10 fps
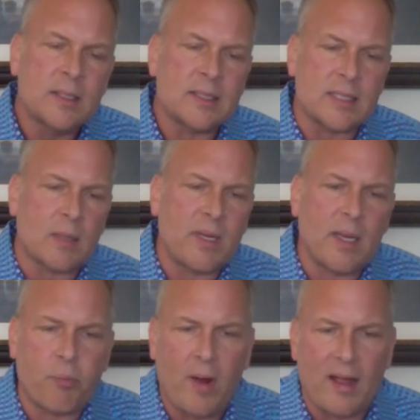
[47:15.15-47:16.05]
send me
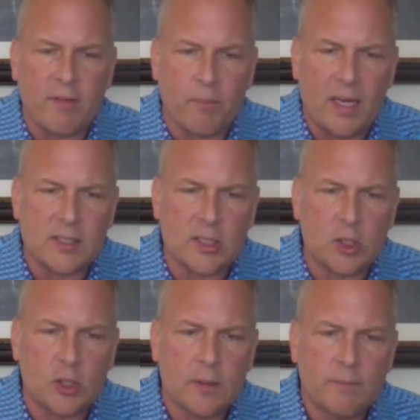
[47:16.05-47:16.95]
a private
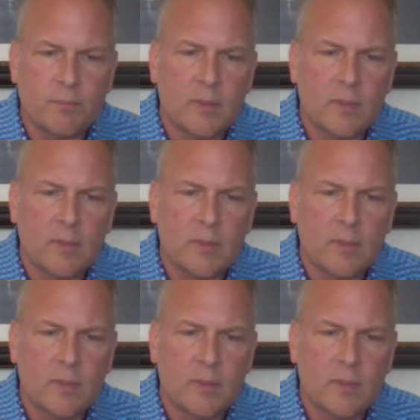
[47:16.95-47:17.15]
message.